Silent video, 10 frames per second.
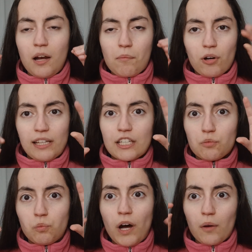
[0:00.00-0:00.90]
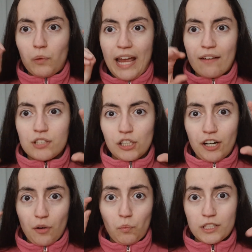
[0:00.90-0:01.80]
more or less what we have to
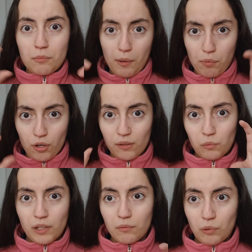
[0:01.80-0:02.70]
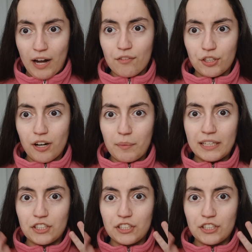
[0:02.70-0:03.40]
learn and what's more important, whatever, you know what I mean?